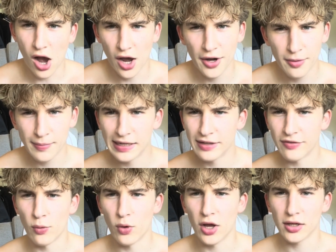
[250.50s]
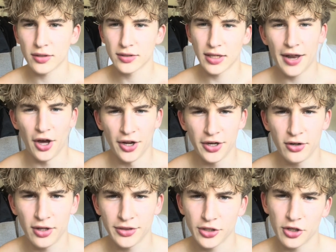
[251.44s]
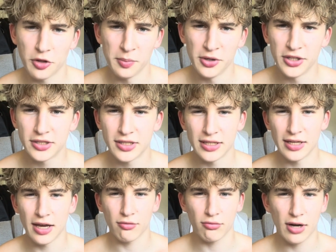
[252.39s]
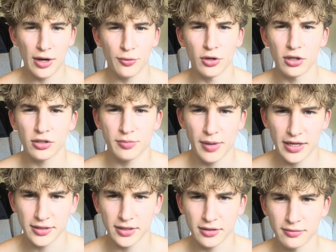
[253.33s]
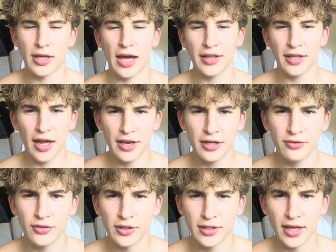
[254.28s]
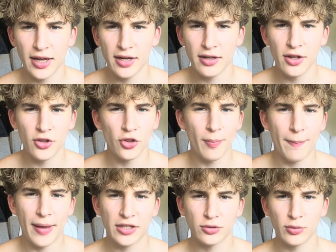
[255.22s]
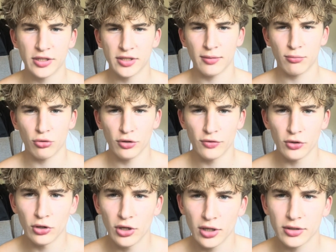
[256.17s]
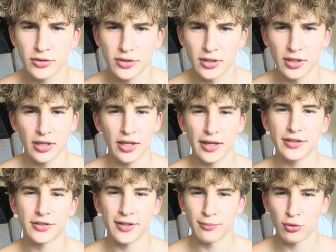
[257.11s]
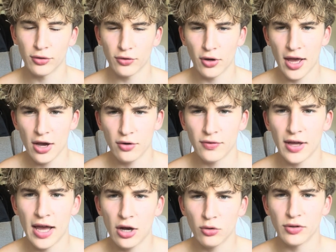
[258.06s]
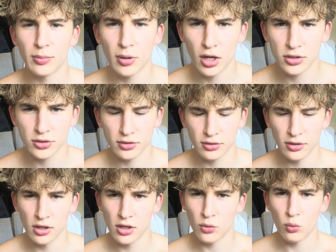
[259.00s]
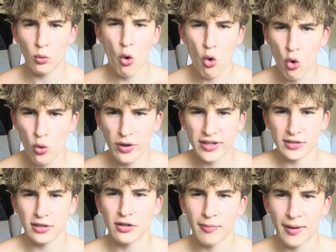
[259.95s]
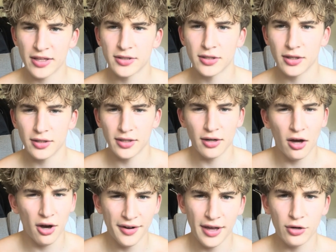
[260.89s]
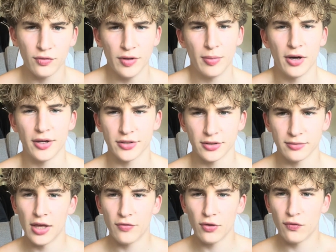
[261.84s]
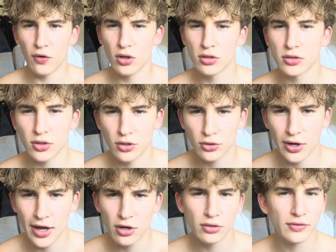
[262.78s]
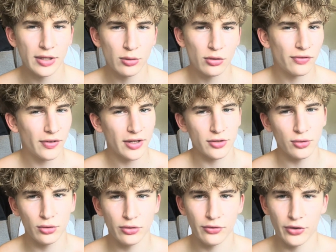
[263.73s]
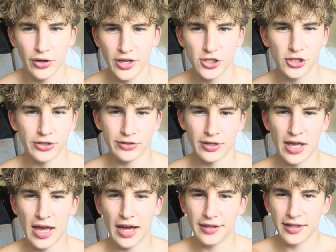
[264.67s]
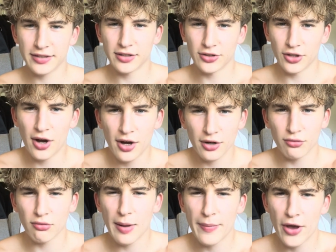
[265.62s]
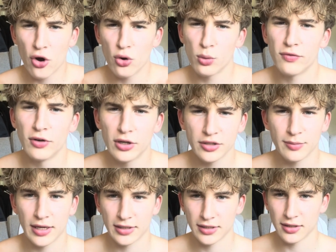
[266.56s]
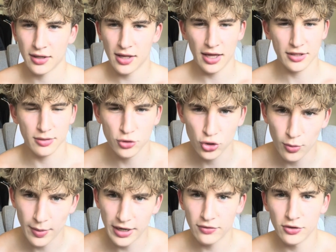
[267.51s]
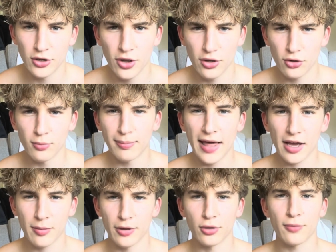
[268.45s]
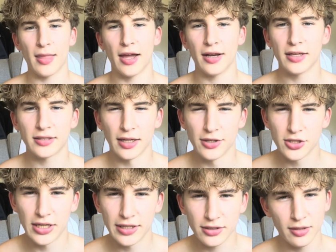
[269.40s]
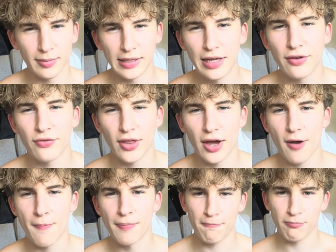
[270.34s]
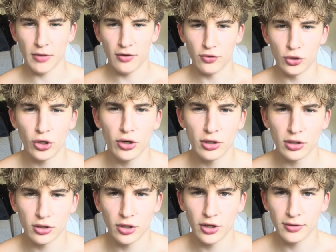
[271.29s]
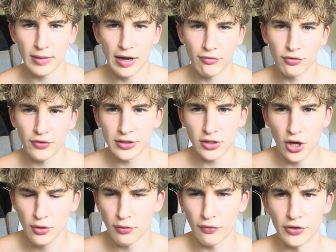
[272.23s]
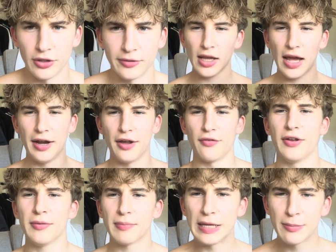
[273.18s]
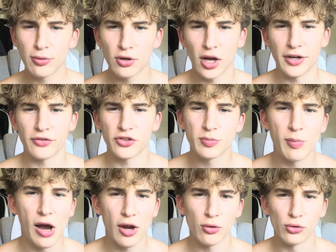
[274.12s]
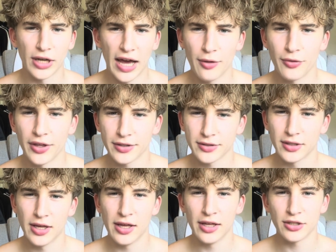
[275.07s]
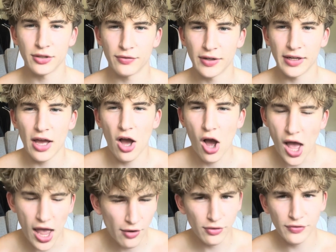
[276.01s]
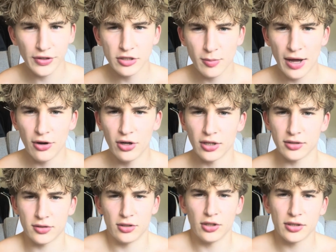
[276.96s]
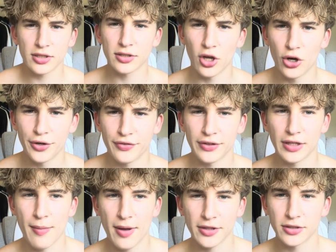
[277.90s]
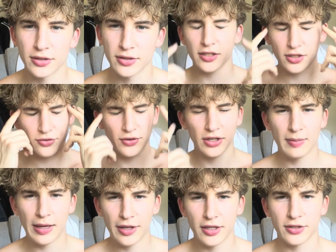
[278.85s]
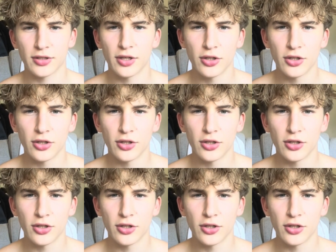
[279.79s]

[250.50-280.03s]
I don't believe it works and I don't like the community around Looksmaxing. At the end of the day, the best way to improve your looks is to improve your health. A healthy person will always look better than an unhealthy person. If you focus on your health, it will fix all of your issues. And there's a dark rabbit hole with Looksmaxing, as I'm sure many of you know, called black pill. And essentially it's the belief that if you don't look good, everything's over for you. And I think people kind of spiral down this to think everything's about looks. Looks is the only thing that matters. Just think about this.